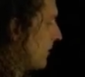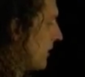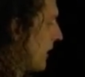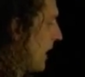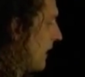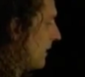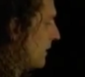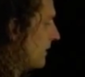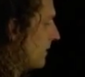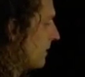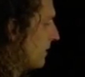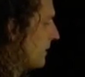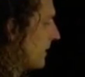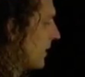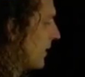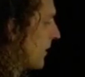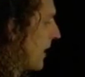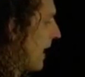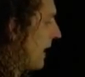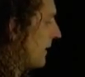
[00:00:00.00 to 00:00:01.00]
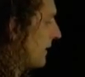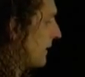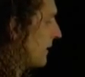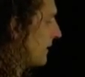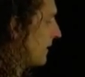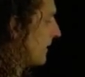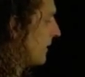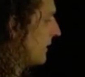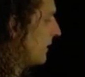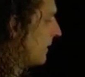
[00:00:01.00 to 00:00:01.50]
right, to your island,
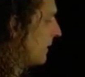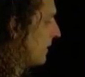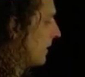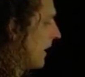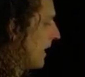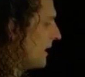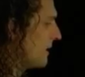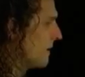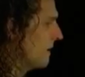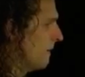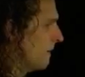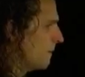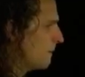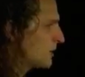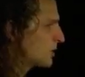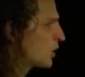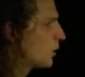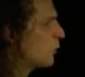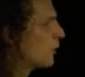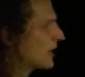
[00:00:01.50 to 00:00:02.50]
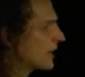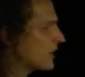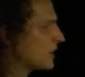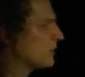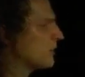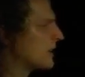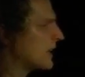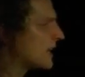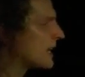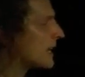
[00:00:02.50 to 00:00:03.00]
right? So what do
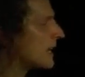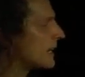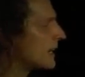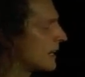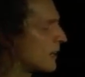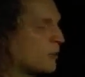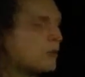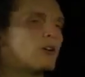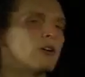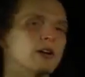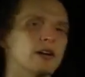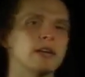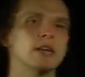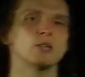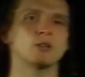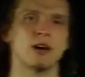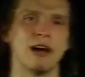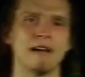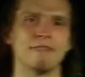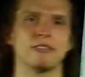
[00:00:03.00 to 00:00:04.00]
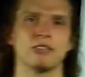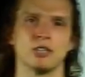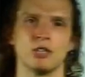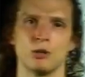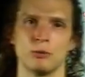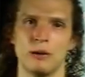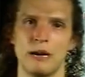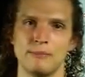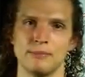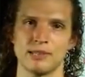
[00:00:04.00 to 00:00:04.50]
you need in order to get traffic
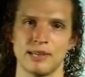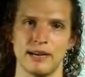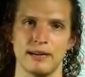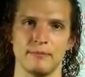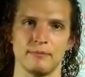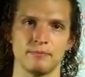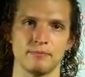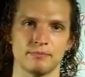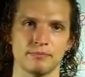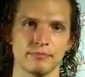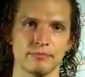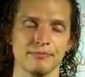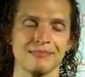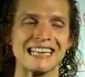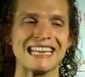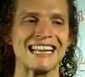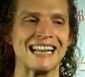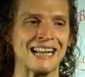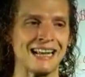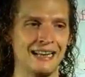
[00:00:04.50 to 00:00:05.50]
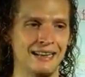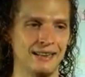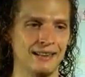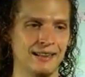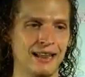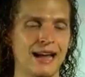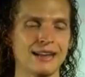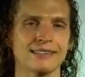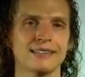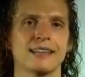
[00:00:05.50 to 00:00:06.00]
to your website?
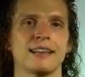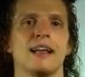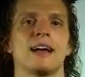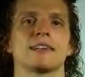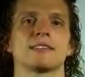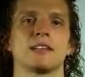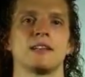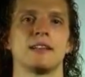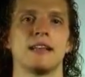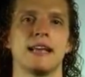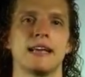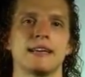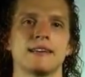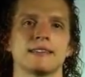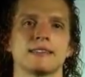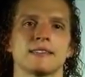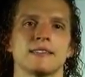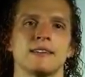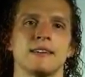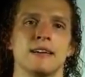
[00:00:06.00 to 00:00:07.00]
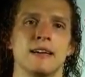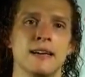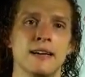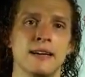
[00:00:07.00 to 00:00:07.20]
Lots and lots of links,